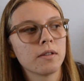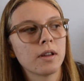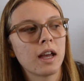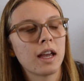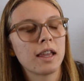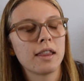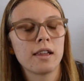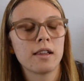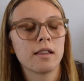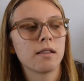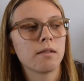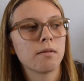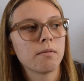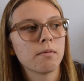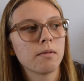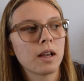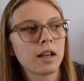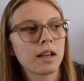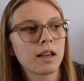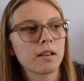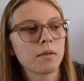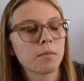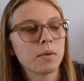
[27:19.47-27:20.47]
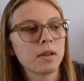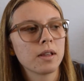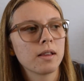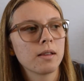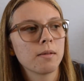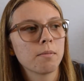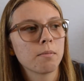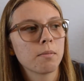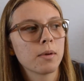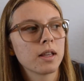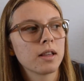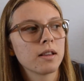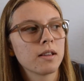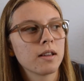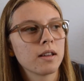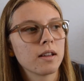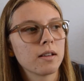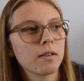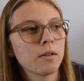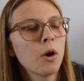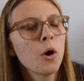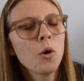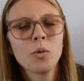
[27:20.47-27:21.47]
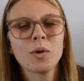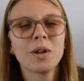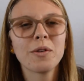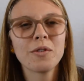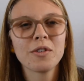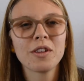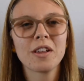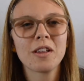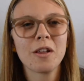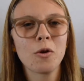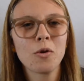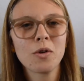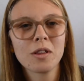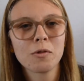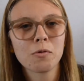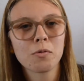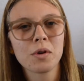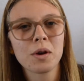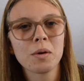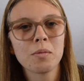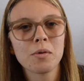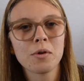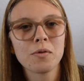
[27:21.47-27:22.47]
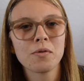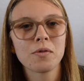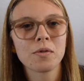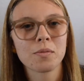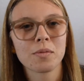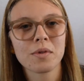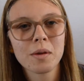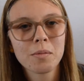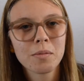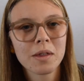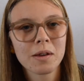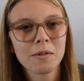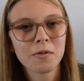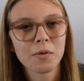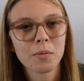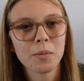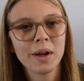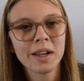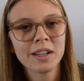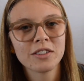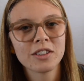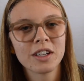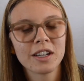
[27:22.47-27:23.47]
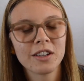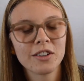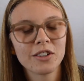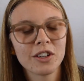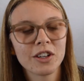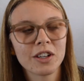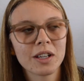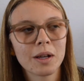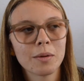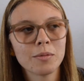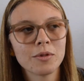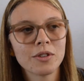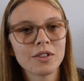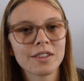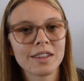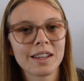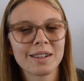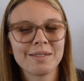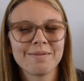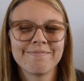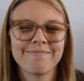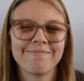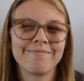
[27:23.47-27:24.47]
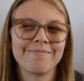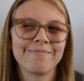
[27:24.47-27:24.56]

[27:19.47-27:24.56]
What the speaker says: And then, I guess, Ben 10. Whenever they do a reboot from something from my childhood, I'm just like,